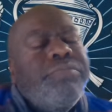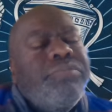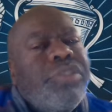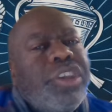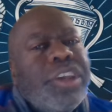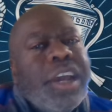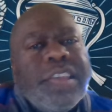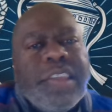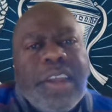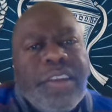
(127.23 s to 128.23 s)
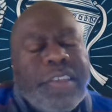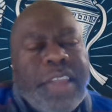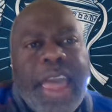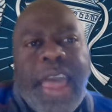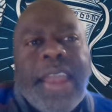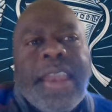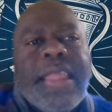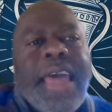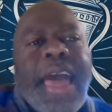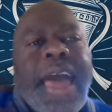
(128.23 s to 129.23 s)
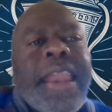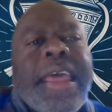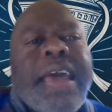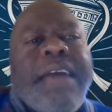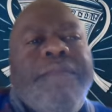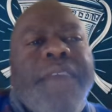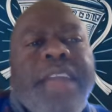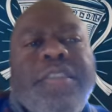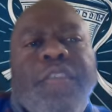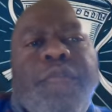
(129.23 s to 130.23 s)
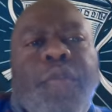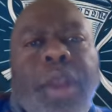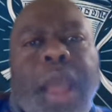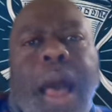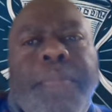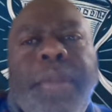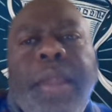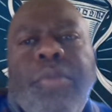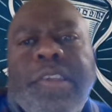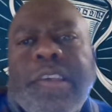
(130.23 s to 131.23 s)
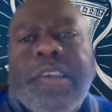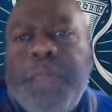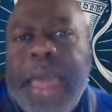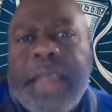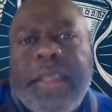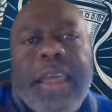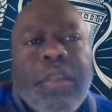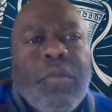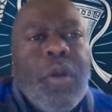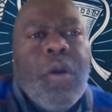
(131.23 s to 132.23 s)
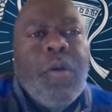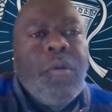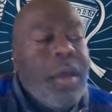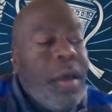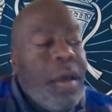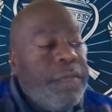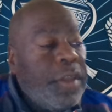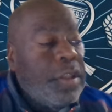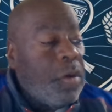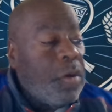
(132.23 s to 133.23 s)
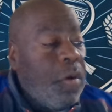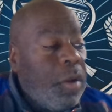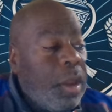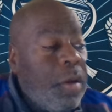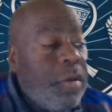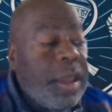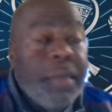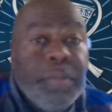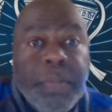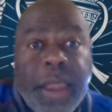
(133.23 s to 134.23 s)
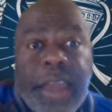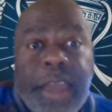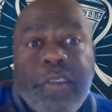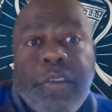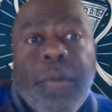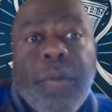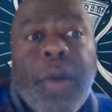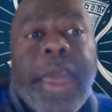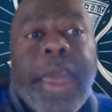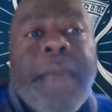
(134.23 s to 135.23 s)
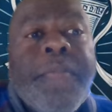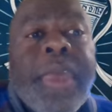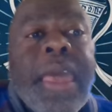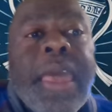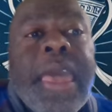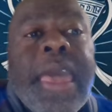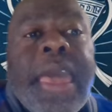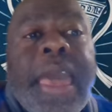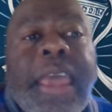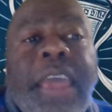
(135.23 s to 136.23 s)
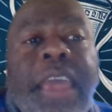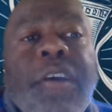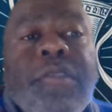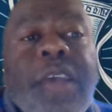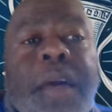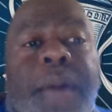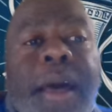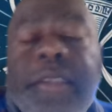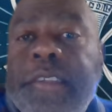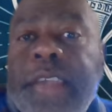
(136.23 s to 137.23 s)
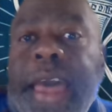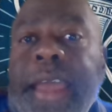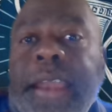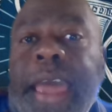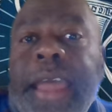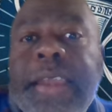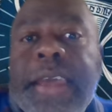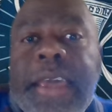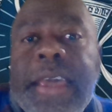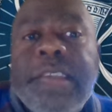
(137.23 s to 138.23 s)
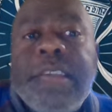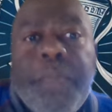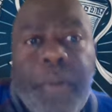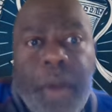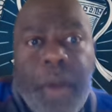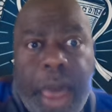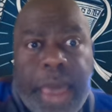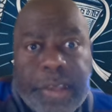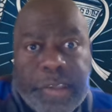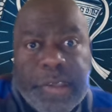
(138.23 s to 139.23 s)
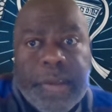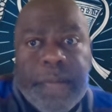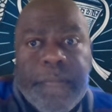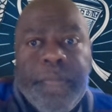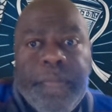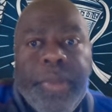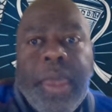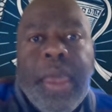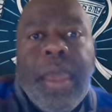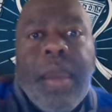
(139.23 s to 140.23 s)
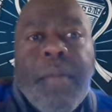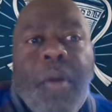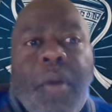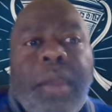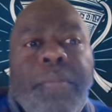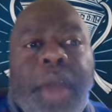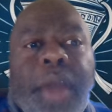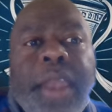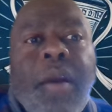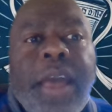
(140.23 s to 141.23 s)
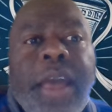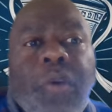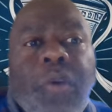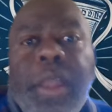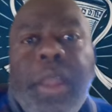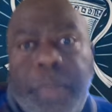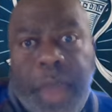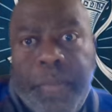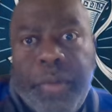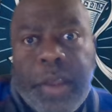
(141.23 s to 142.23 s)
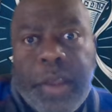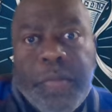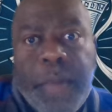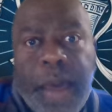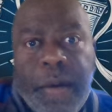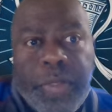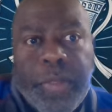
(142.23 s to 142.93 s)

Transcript: Just understand that Francis Ford Coppola was expecting the role of Vito Corleone to be played a certain way, and he shows up on the set, and to his surprise, Marlon Brando has toilet paper in his mouth.